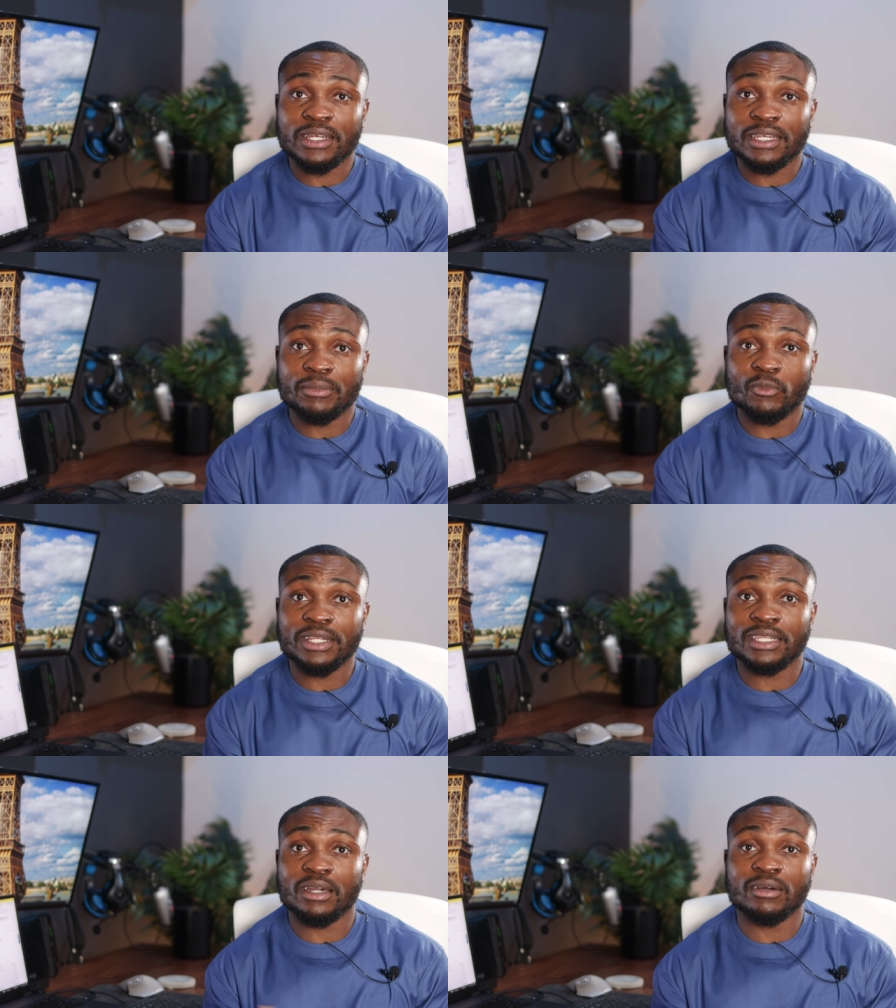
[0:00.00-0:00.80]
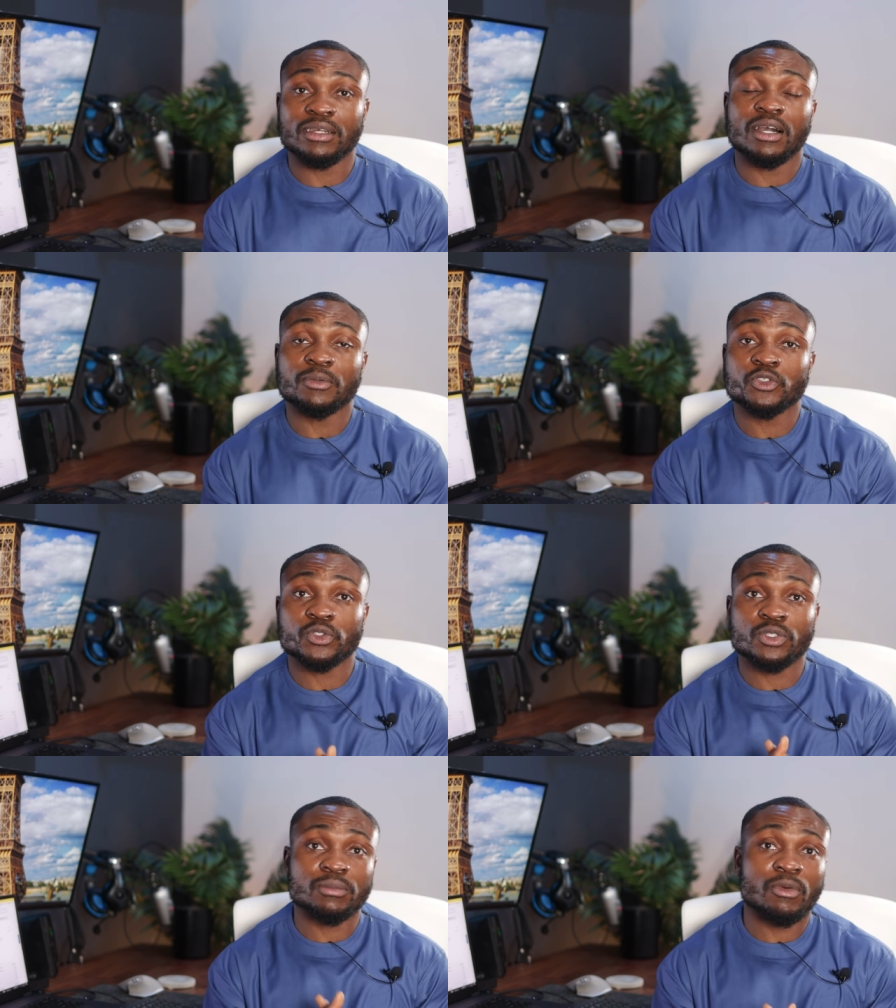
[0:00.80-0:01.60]
And um, when there are other
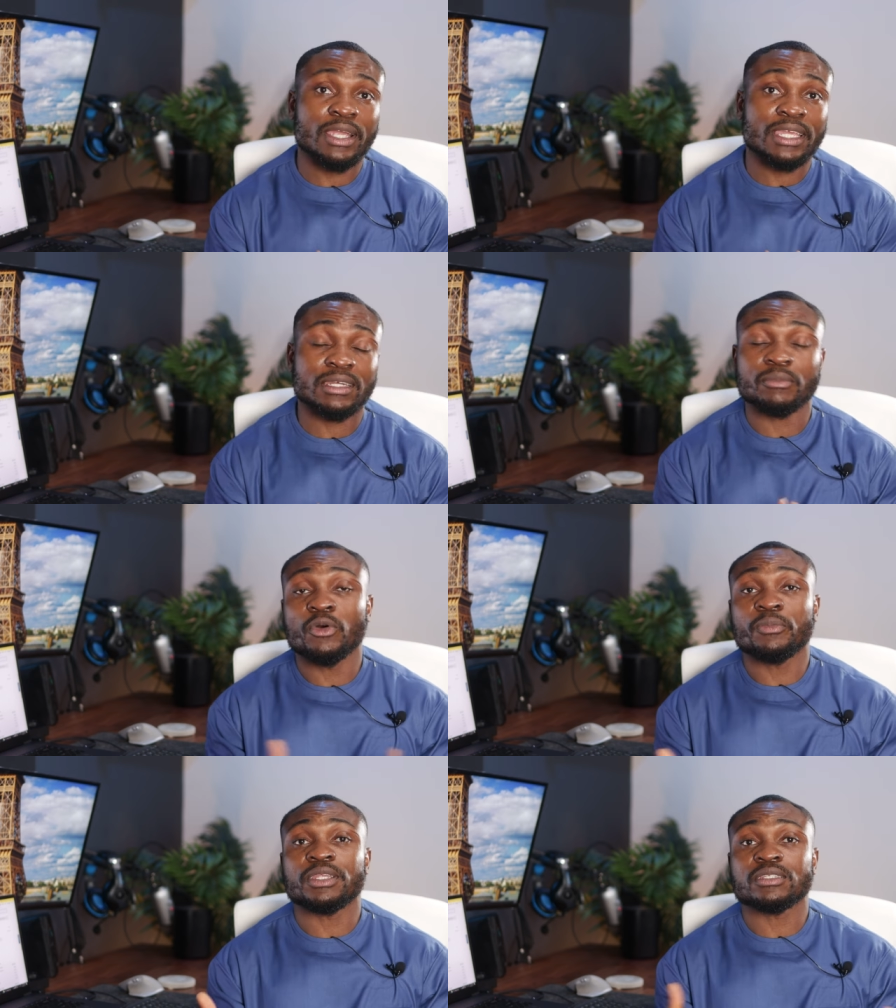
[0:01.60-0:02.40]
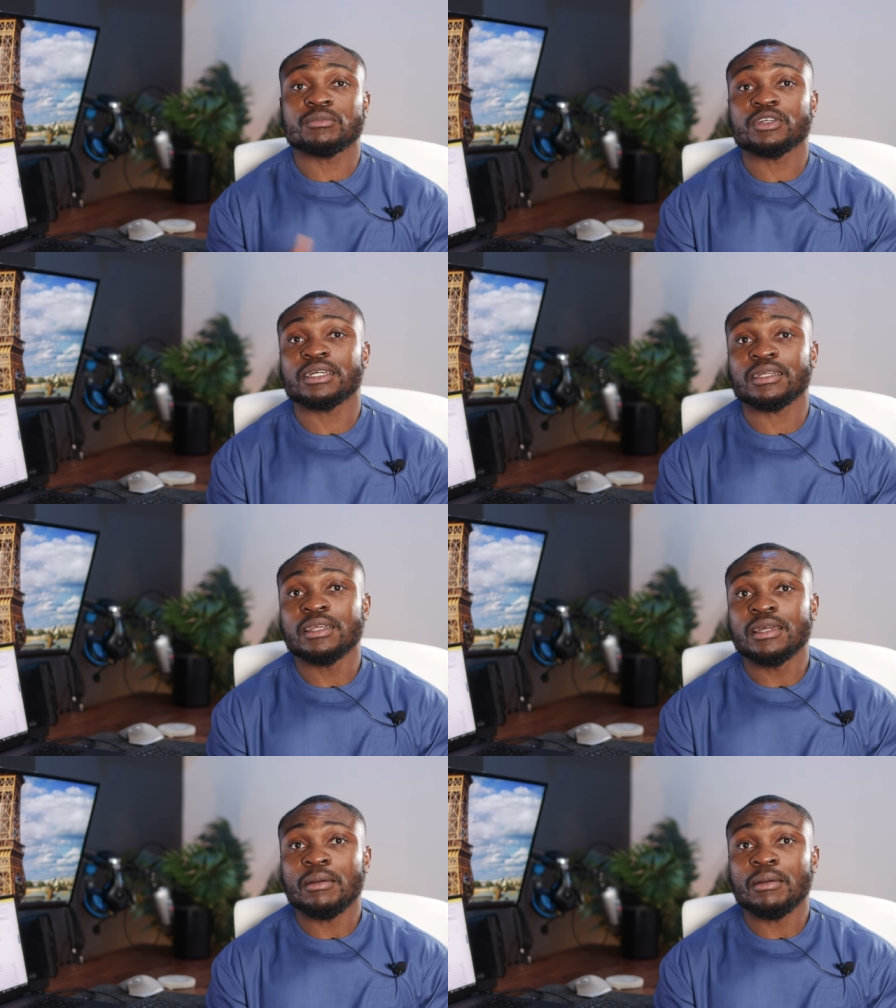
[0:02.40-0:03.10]
options on the market, I'm hoping some other